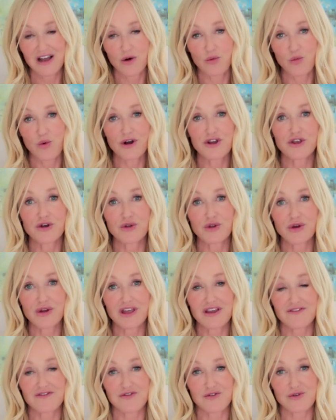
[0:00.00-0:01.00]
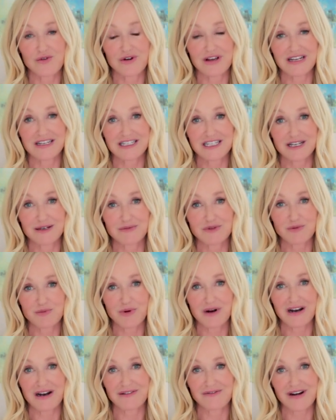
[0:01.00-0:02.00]
what you're looking for in terms of
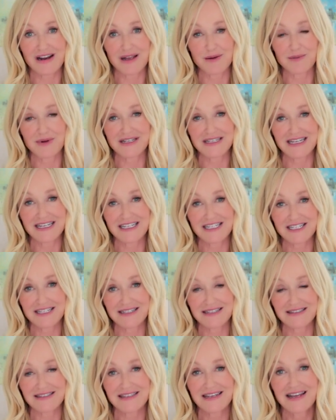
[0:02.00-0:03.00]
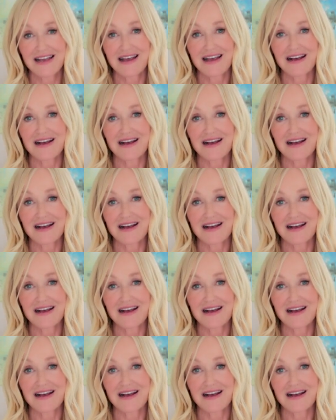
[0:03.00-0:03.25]
product recommendations recommendations,